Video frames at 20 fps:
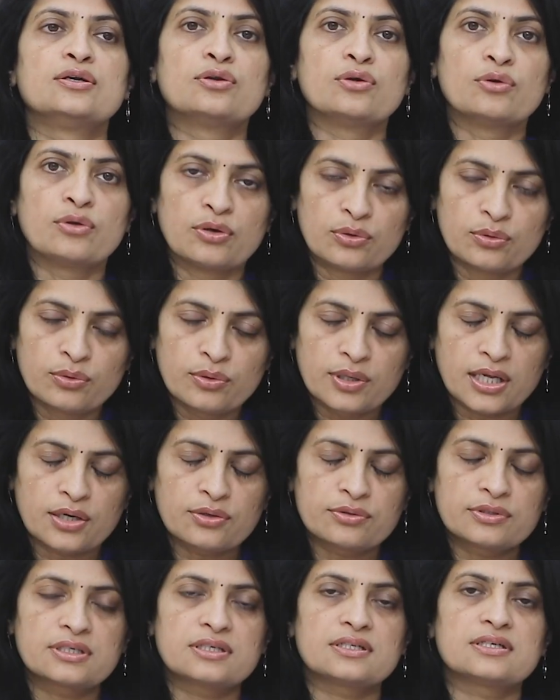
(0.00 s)
to rule
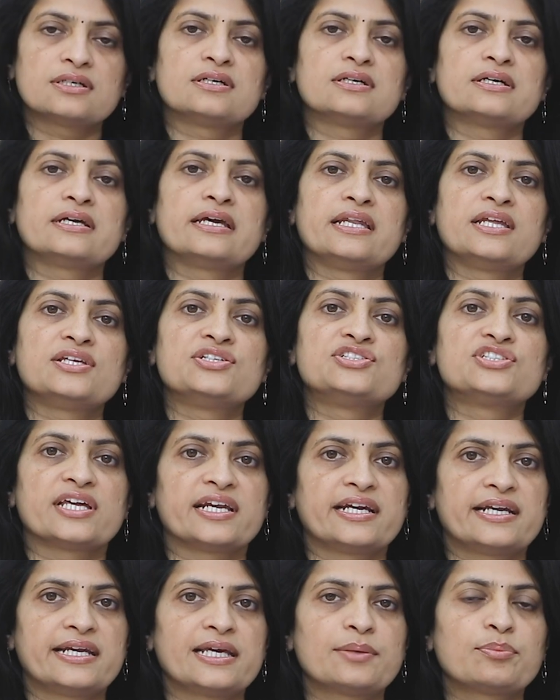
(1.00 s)
out any
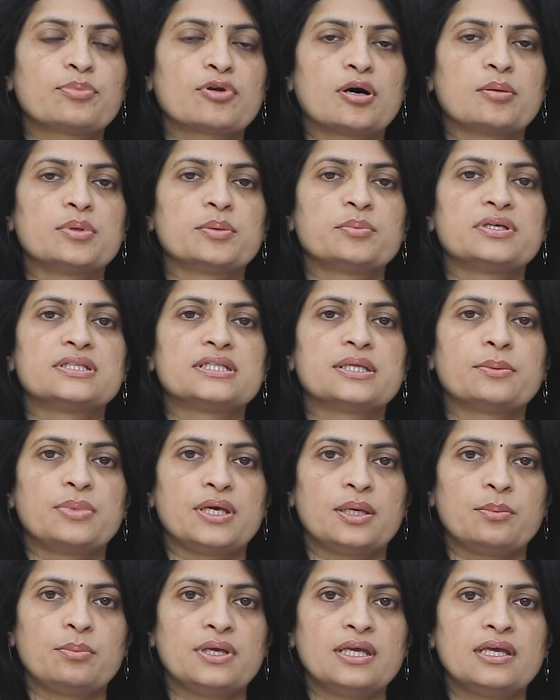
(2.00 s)
genetic problem with the
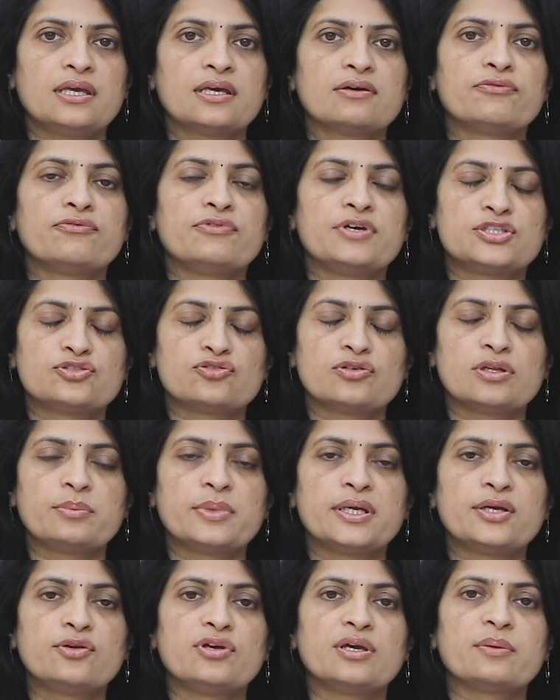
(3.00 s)
baby, which we'll
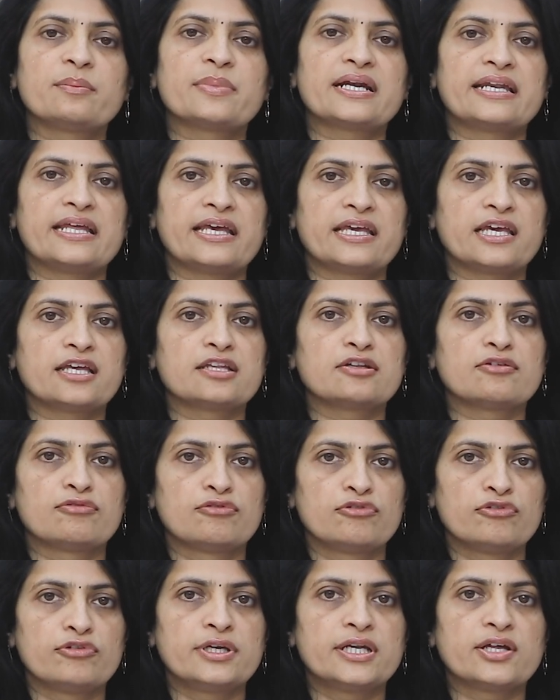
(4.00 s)
be doing by taking the
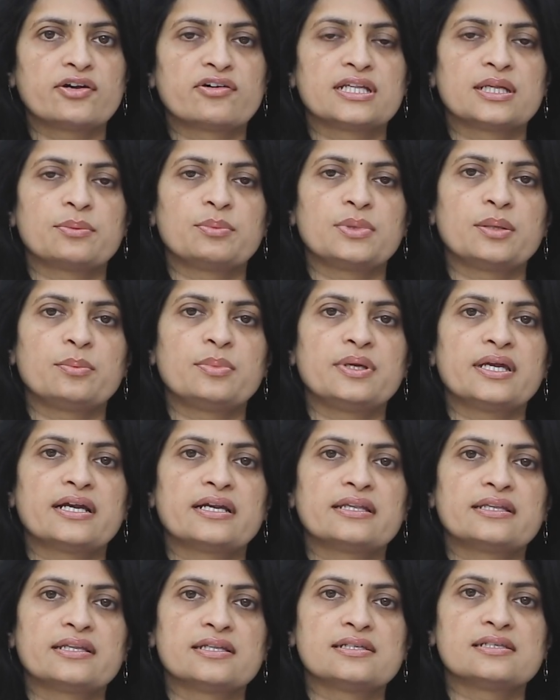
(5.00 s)
fluid around the baby
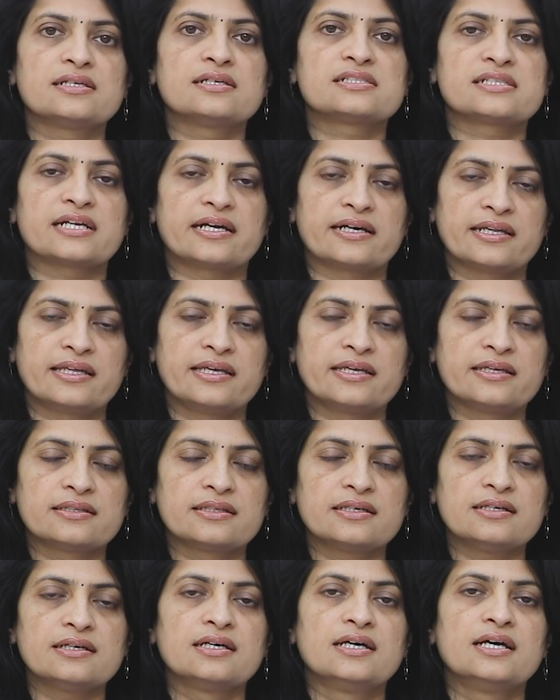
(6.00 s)
and then studying
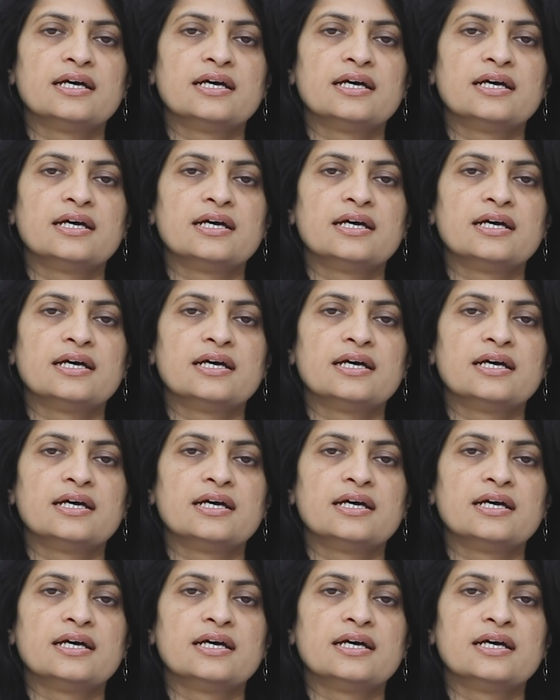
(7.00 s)
the